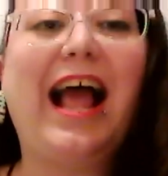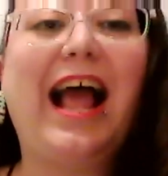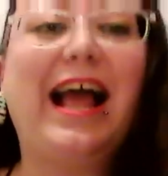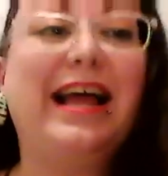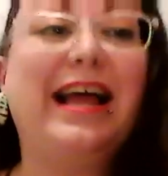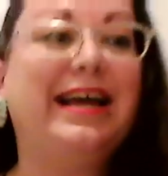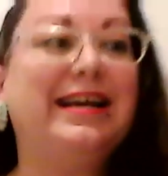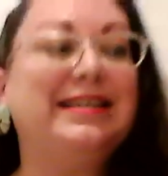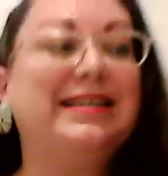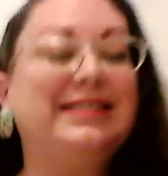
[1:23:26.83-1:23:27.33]

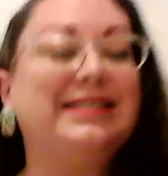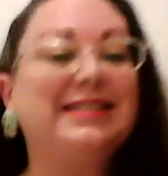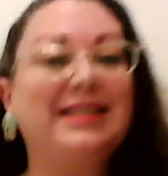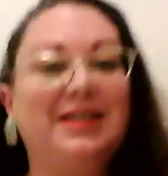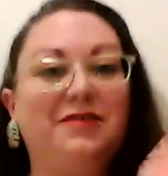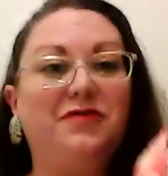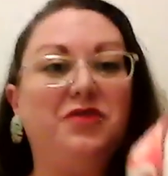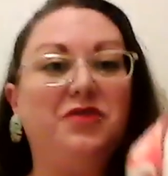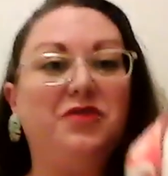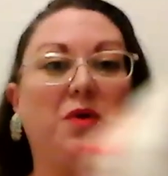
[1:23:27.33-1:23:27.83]
And
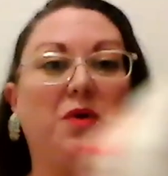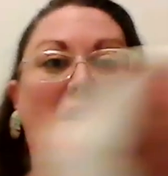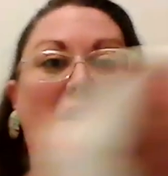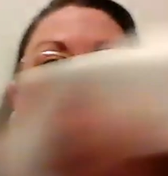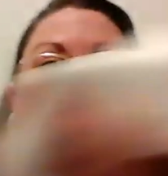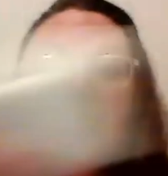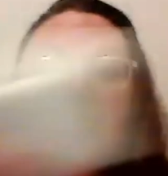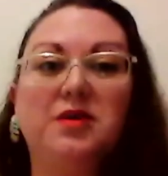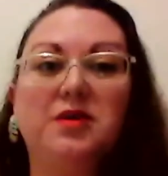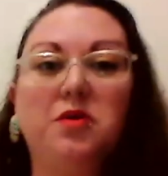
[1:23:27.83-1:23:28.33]
if you
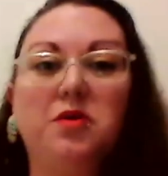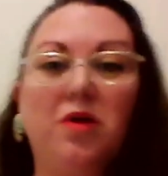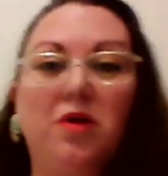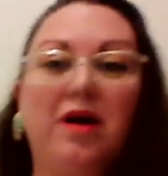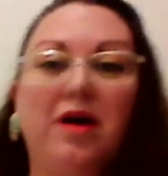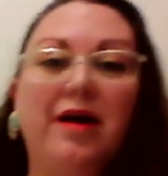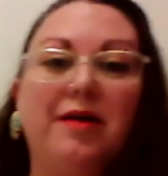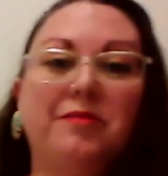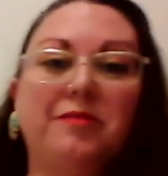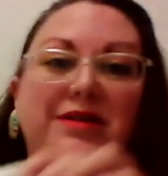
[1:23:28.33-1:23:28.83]
also
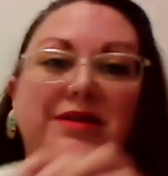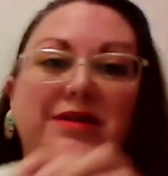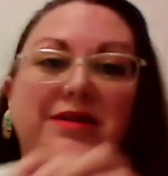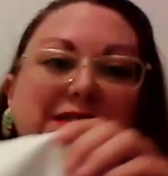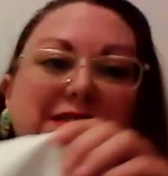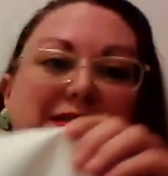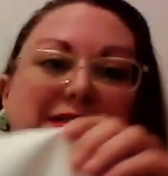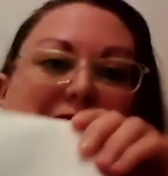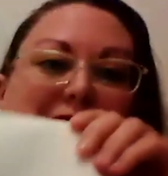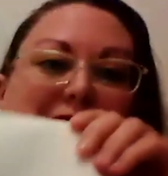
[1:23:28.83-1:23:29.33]
want one of these